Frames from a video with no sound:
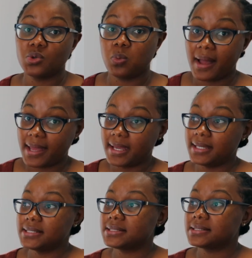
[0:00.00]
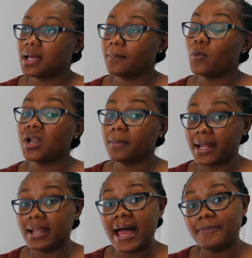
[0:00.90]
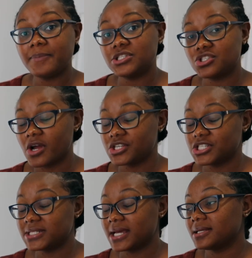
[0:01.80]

twice. One of my lab instructors